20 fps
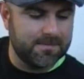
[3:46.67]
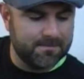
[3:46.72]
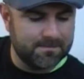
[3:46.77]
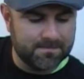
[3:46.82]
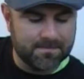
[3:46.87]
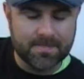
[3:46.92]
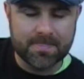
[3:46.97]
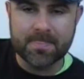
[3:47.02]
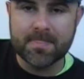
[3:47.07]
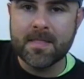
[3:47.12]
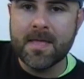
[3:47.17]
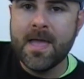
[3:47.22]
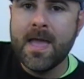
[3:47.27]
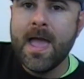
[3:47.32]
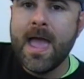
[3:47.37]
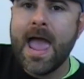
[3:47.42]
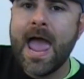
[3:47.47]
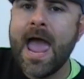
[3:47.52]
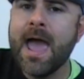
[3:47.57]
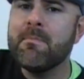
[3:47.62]

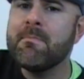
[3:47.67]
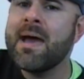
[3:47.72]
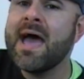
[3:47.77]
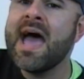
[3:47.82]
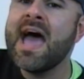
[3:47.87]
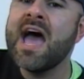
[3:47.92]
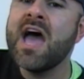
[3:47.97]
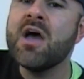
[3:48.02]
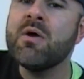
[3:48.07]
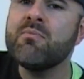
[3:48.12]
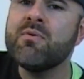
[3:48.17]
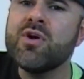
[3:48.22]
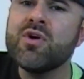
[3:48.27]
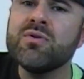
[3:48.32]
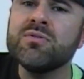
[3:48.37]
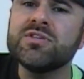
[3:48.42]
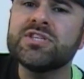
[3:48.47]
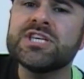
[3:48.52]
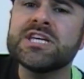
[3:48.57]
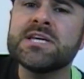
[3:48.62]
and my
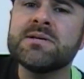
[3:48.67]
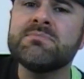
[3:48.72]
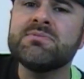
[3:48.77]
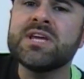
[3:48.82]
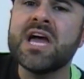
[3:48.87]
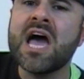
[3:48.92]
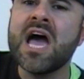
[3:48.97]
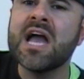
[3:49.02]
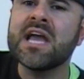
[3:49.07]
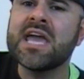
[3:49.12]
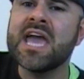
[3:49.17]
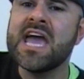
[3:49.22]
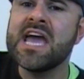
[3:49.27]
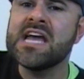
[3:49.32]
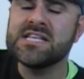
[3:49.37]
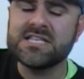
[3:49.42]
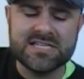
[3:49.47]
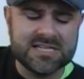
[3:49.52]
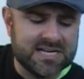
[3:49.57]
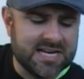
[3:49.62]
roots seem dark
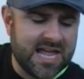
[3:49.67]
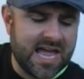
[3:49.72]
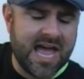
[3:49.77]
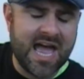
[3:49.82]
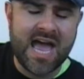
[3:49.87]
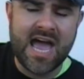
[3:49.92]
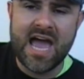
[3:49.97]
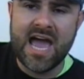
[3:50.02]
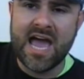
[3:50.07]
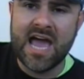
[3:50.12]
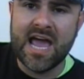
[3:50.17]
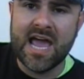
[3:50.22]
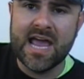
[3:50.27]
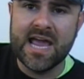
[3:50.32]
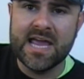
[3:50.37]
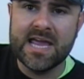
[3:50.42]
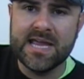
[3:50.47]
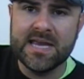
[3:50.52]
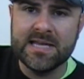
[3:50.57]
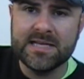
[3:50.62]
as
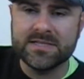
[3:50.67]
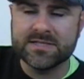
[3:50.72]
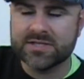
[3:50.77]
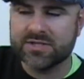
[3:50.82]
night.